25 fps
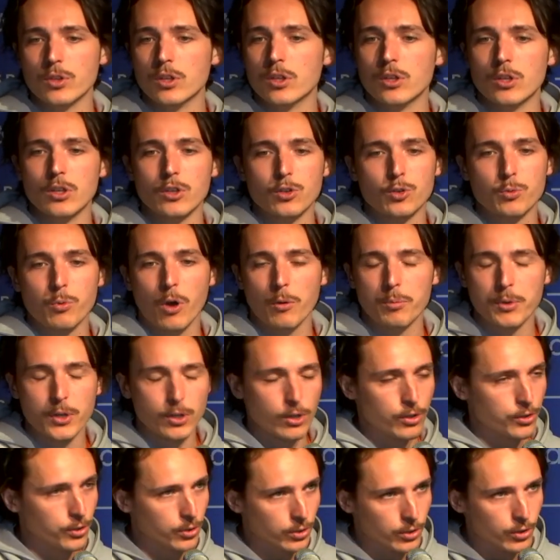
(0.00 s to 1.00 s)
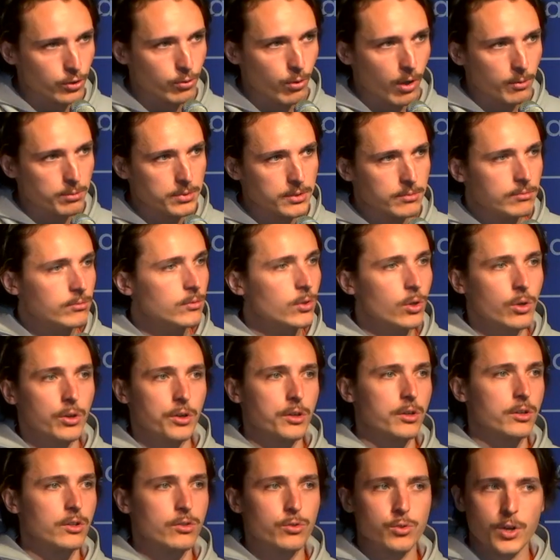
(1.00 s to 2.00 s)
swapping on Uniswap, or
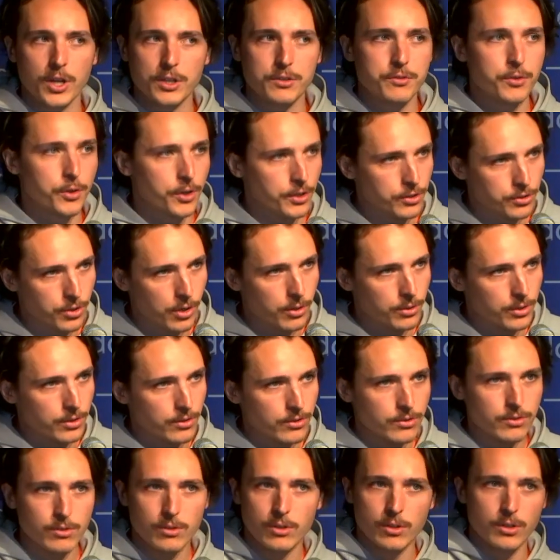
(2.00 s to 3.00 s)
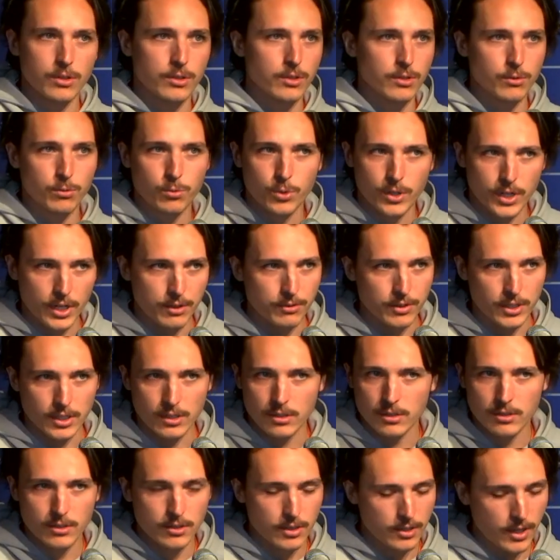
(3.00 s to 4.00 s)
transferring tokens, or whatever
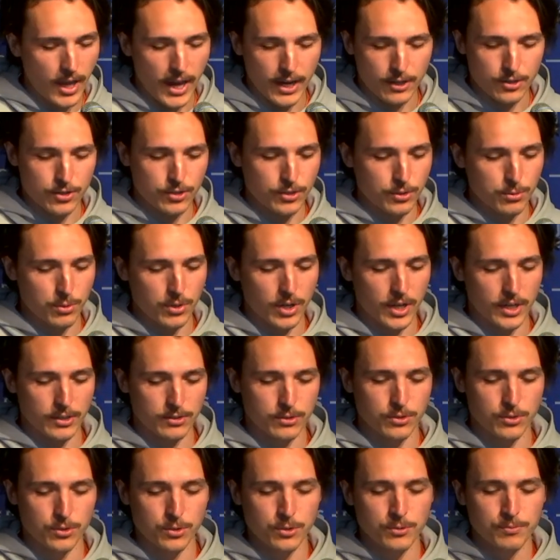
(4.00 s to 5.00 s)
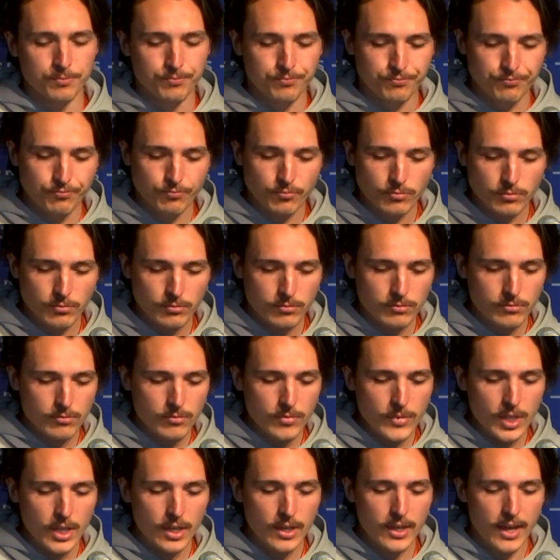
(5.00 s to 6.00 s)
action you would like to do.
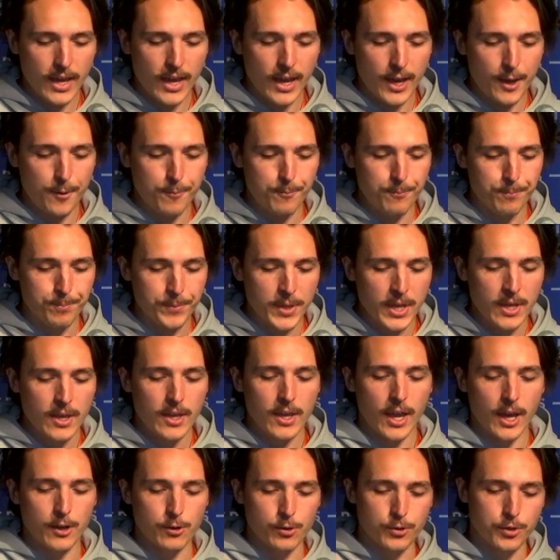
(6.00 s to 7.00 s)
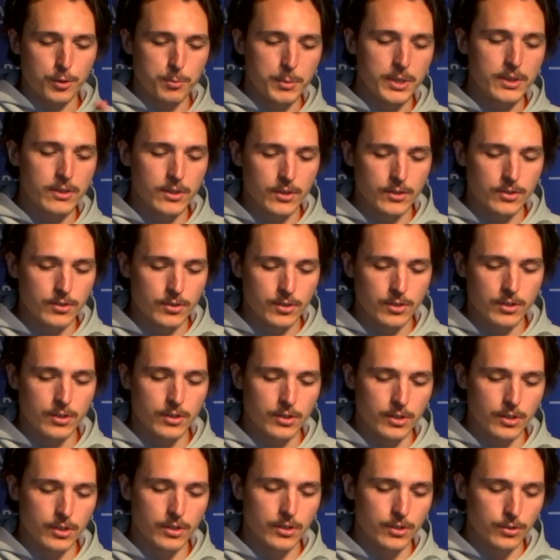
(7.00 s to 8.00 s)
And you submit
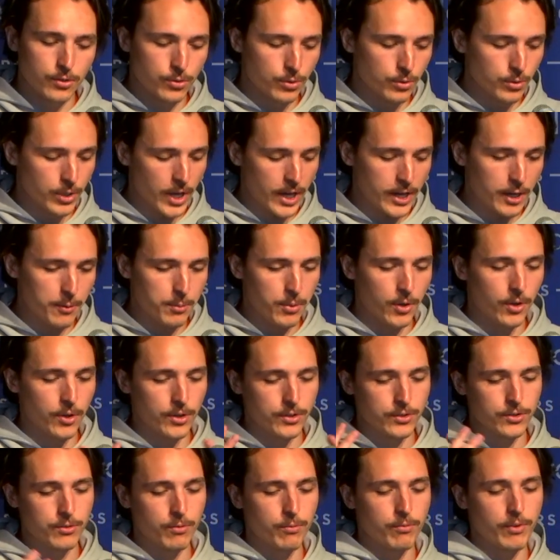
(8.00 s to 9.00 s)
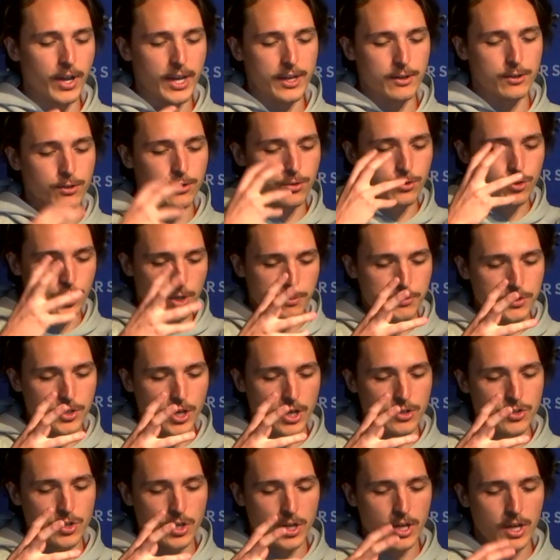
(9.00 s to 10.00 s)
these 2 data points via this job
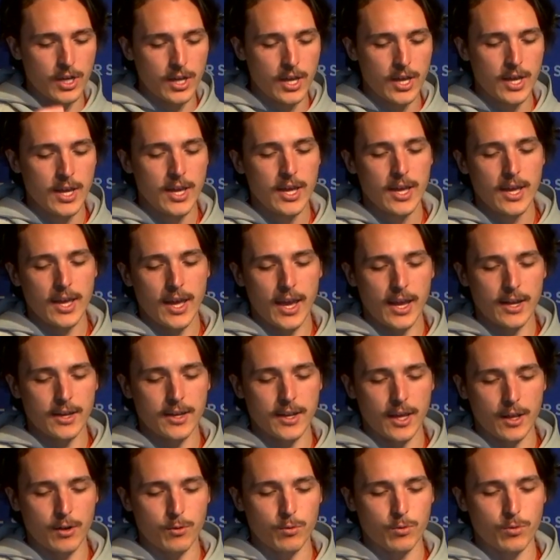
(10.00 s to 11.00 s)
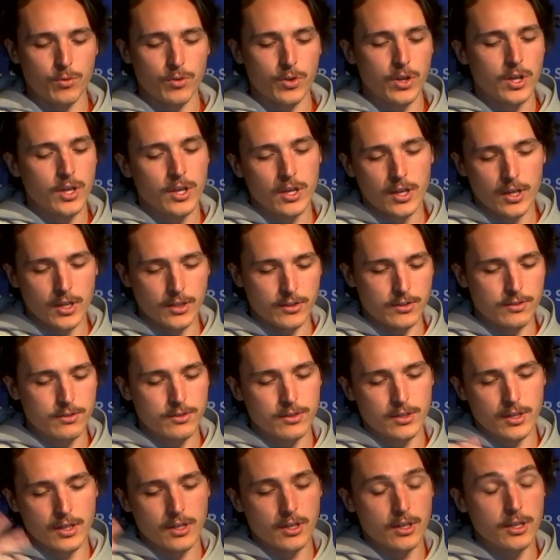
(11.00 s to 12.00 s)
scheduler, and then
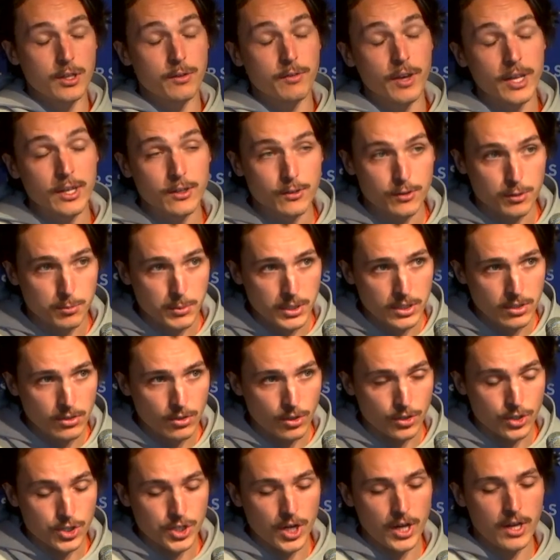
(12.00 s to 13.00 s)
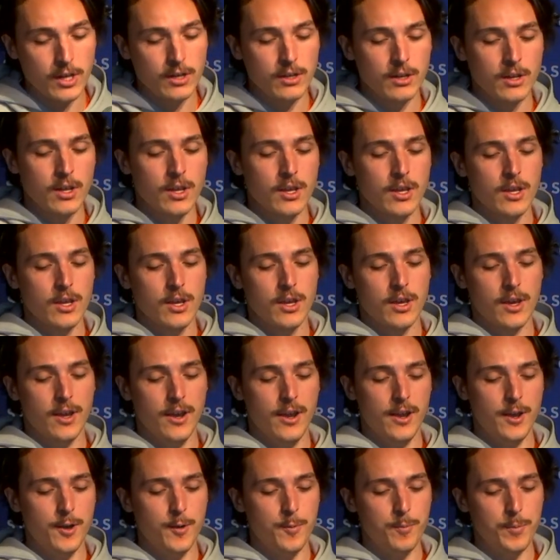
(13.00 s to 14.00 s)
an event is emitted on chain.
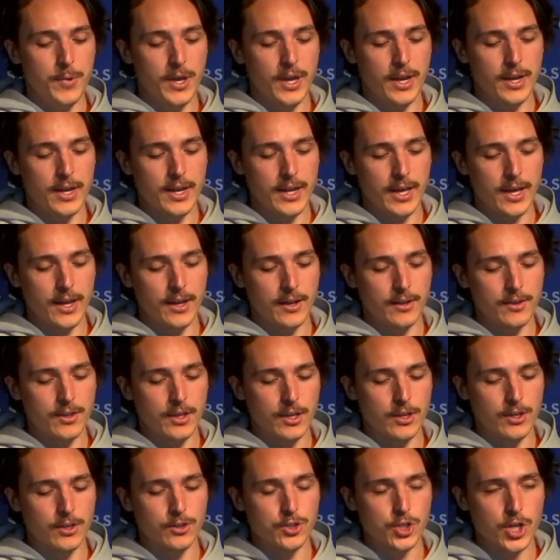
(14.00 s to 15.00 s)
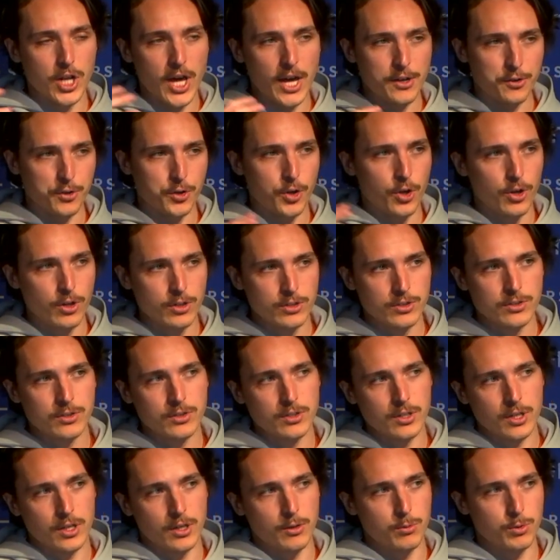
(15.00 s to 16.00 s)
And then the Gelato nodes,
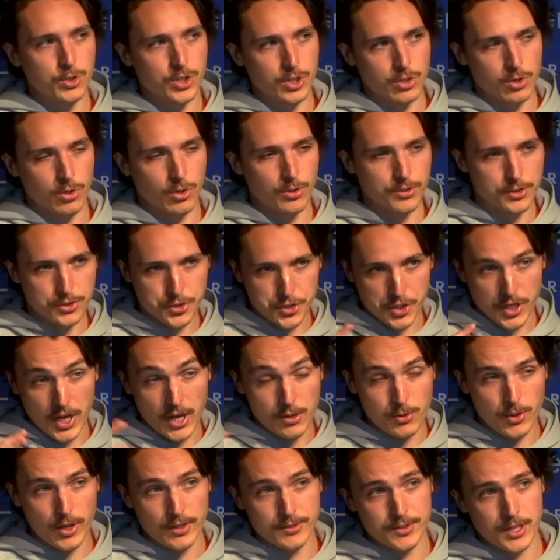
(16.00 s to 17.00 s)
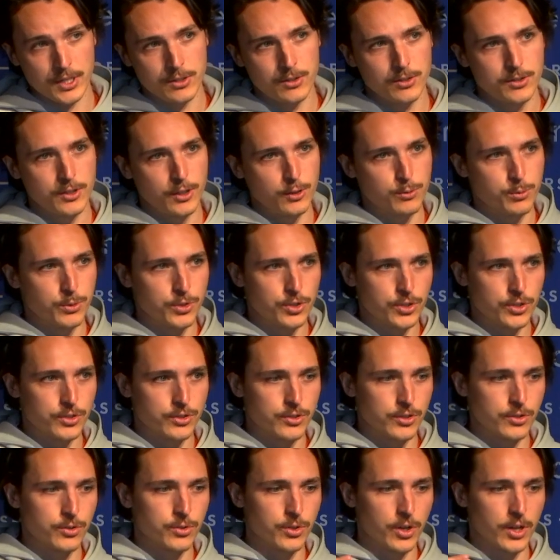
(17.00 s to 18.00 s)
which are called the Gelato executors, which is
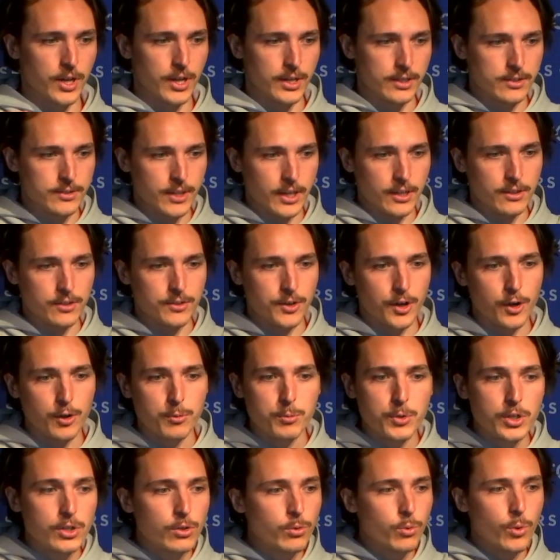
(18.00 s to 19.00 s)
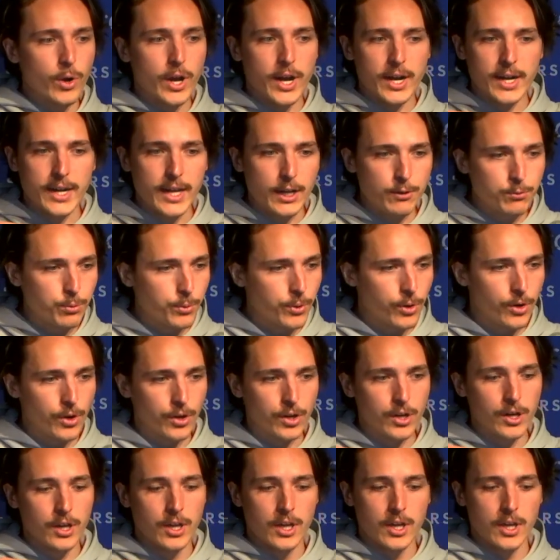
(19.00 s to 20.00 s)
this sort of like secondary middleware
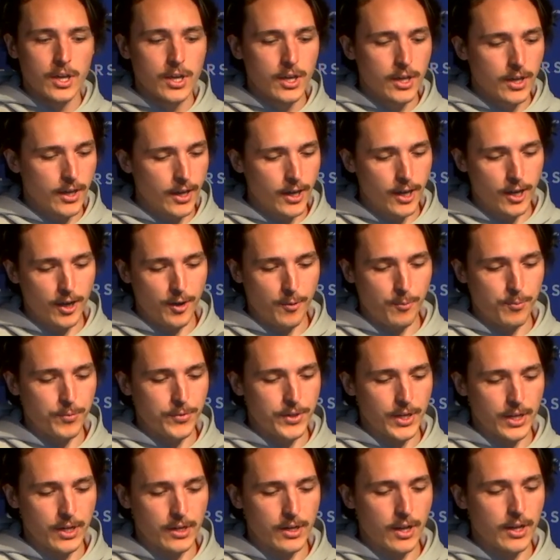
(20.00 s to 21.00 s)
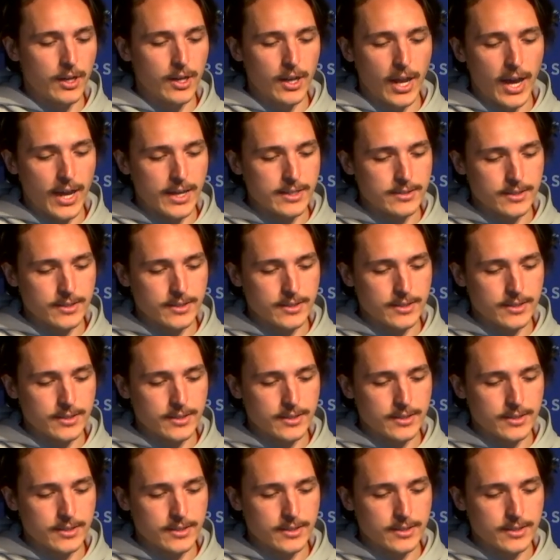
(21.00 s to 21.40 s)
network that lies